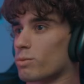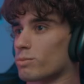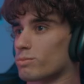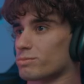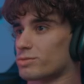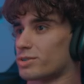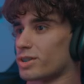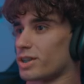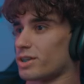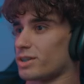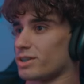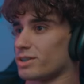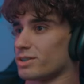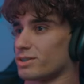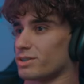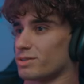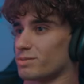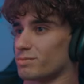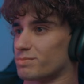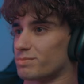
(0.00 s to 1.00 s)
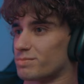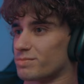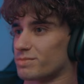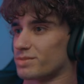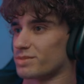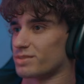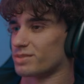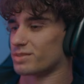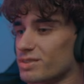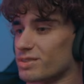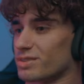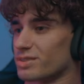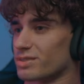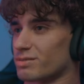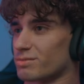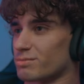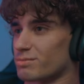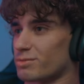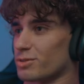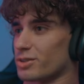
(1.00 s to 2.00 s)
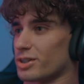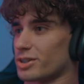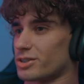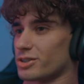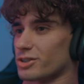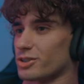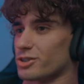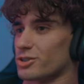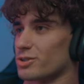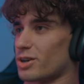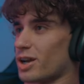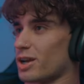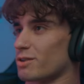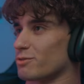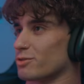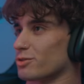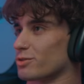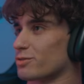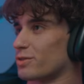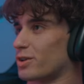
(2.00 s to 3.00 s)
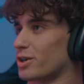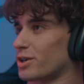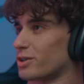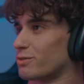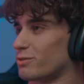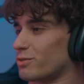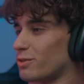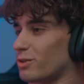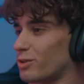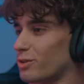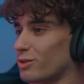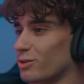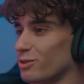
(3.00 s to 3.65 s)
Damn. Bro, that's a driver's fucking fall